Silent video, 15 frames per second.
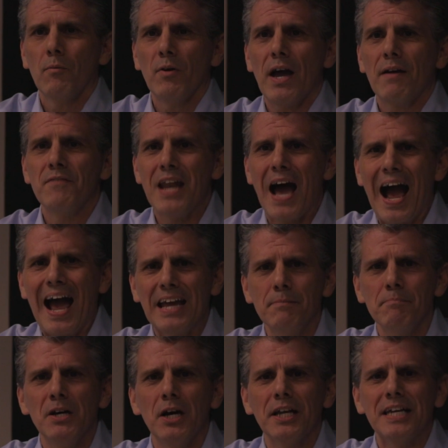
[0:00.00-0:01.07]
We have
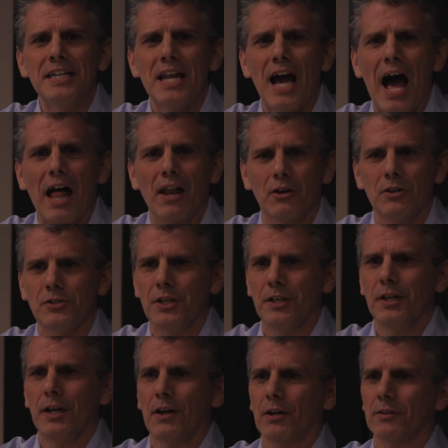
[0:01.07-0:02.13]
$9 million
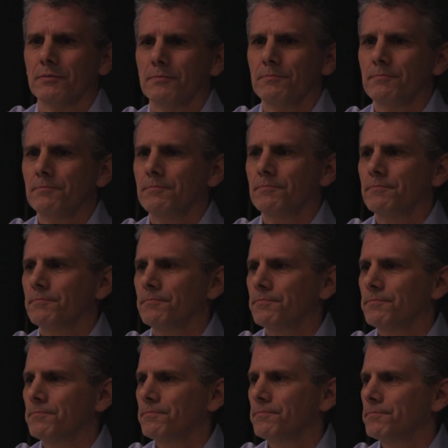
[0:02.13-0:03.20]
in here.
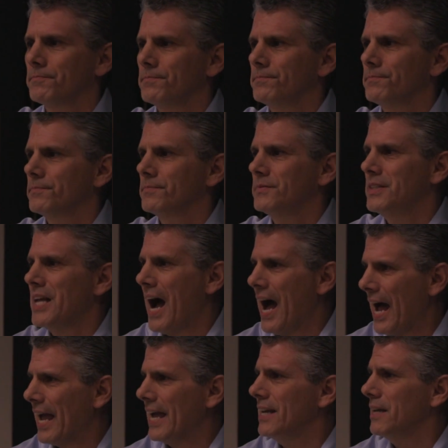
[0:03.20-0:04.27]

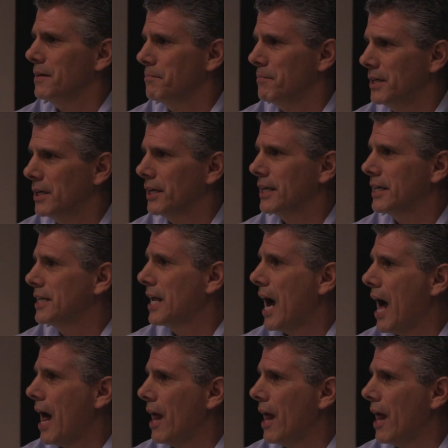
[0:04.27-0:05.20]
$9 million.